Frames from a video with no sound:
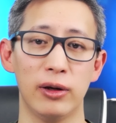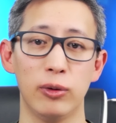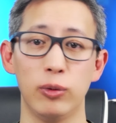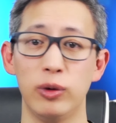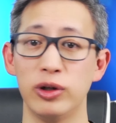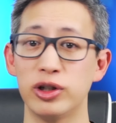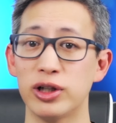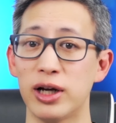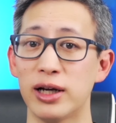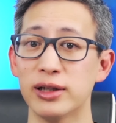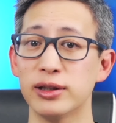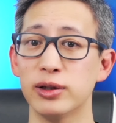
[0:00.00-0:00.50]

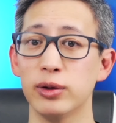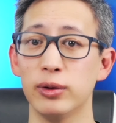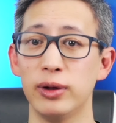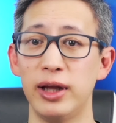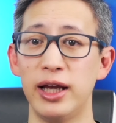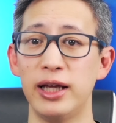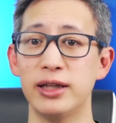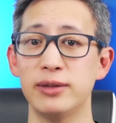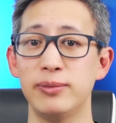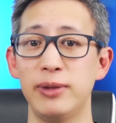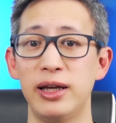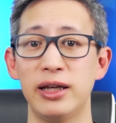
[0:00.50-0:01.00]
Which also
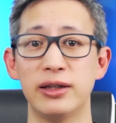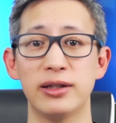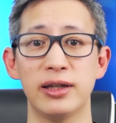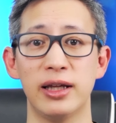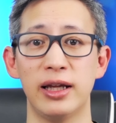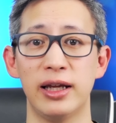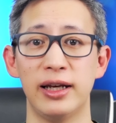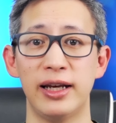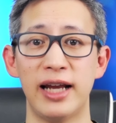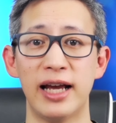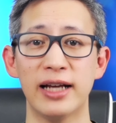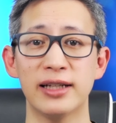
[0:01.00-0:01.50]
leads me into
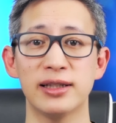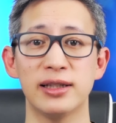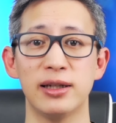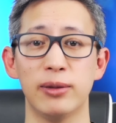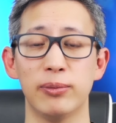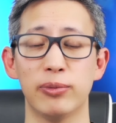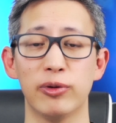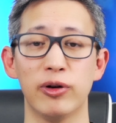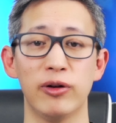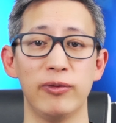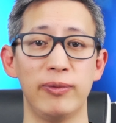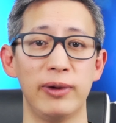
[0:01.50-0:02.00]
the next
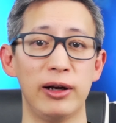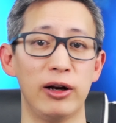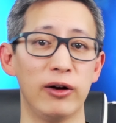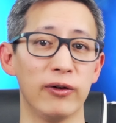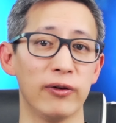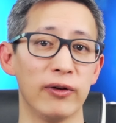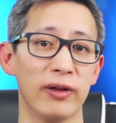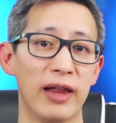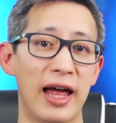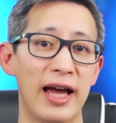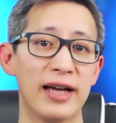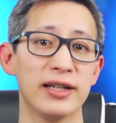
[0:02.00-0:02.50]
improvement
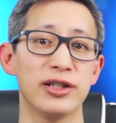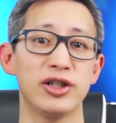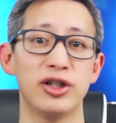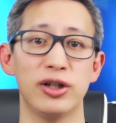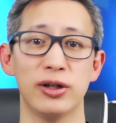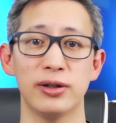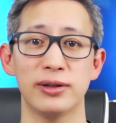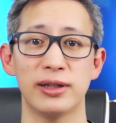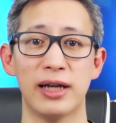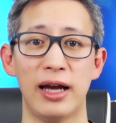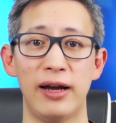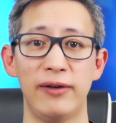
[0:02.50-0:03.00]
over last
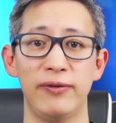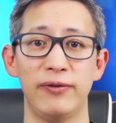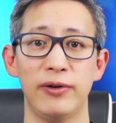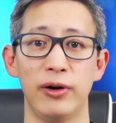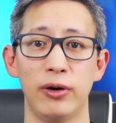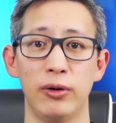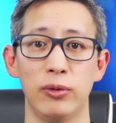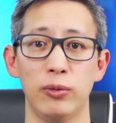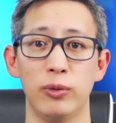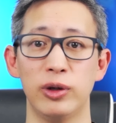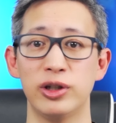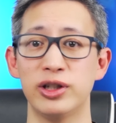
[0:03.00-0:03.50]
year's
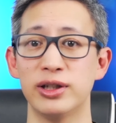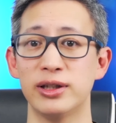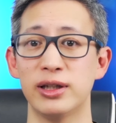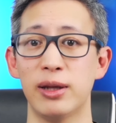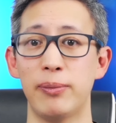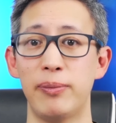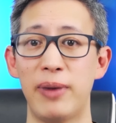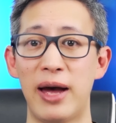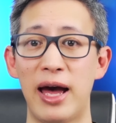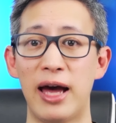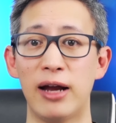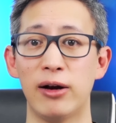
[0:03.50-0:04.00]
iPhone, which is
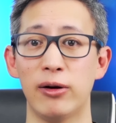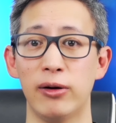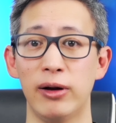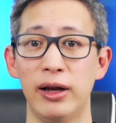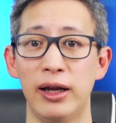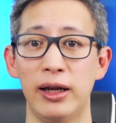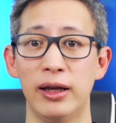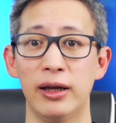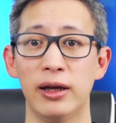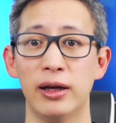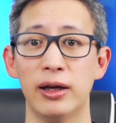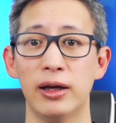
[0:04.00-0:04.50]
the
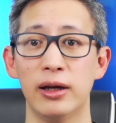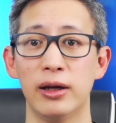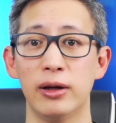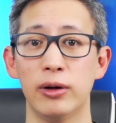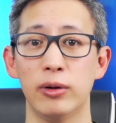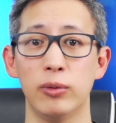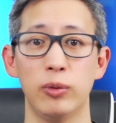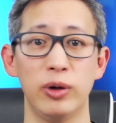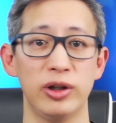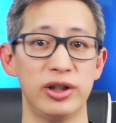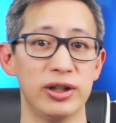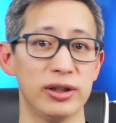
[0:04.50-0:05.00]
battery,
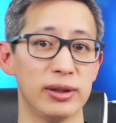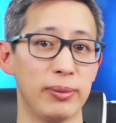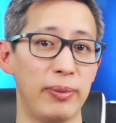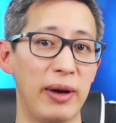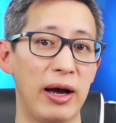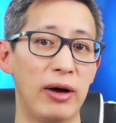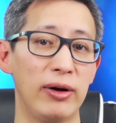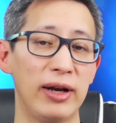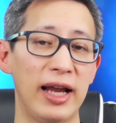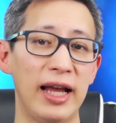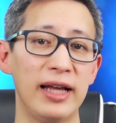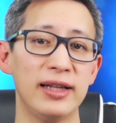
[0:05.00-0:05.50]
which is
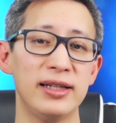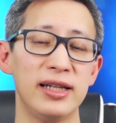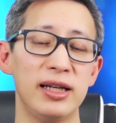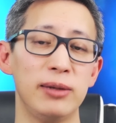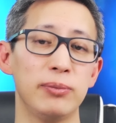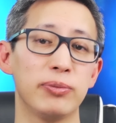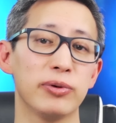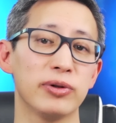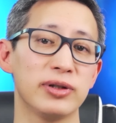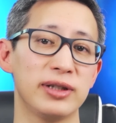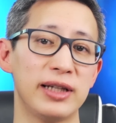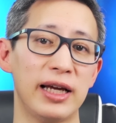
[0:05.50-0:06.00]
about
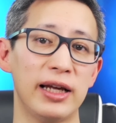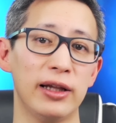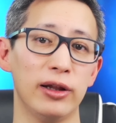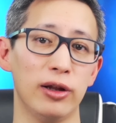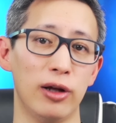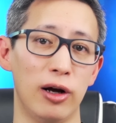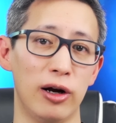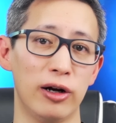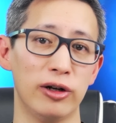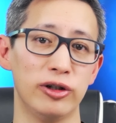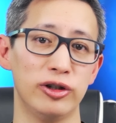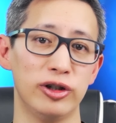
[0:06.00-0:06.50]
18%
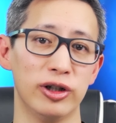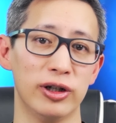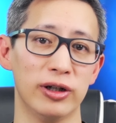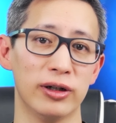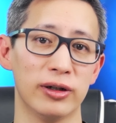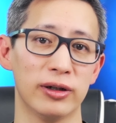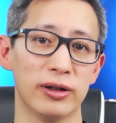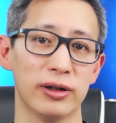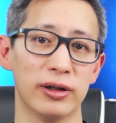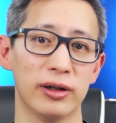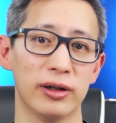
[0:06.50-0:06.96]
larger.